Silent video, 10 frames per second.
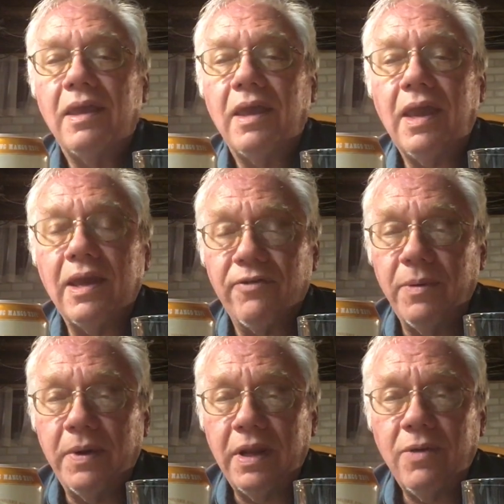Hey
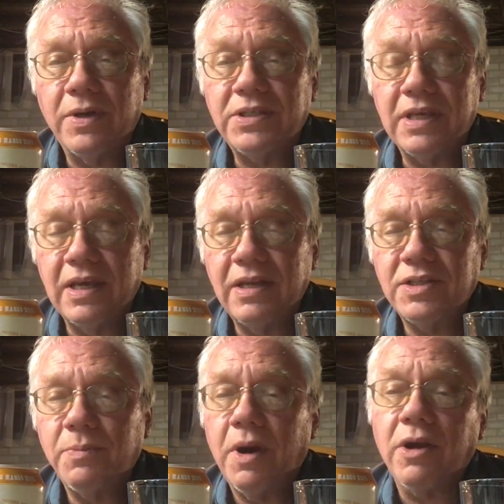everybody, once again
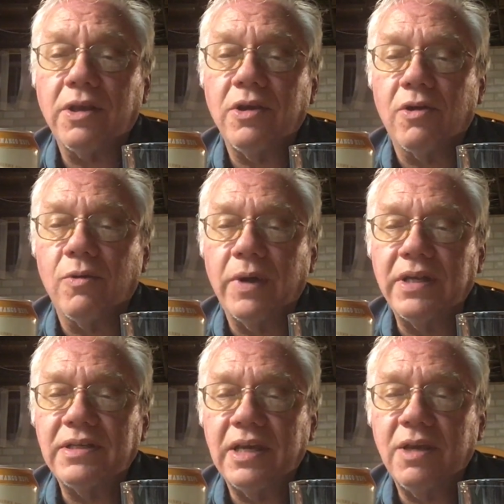it's Mark, your
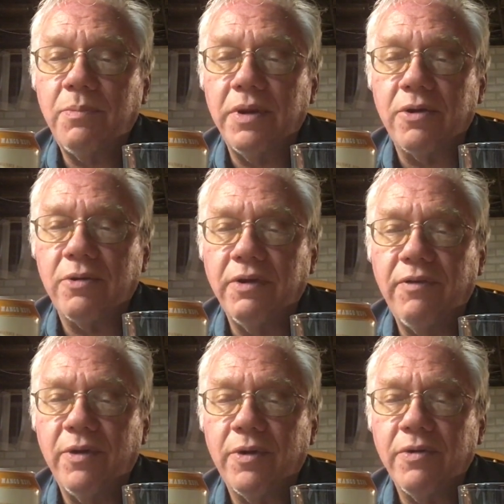one-take beer
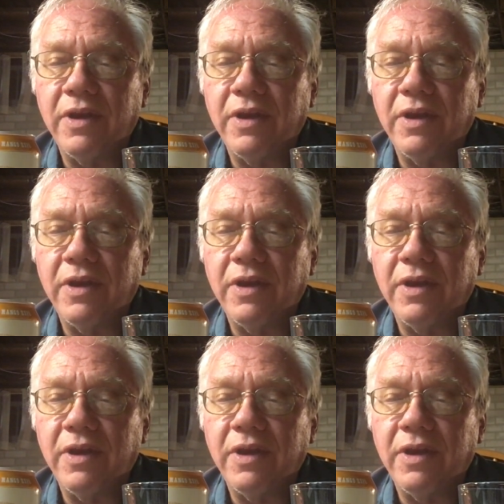reviewer,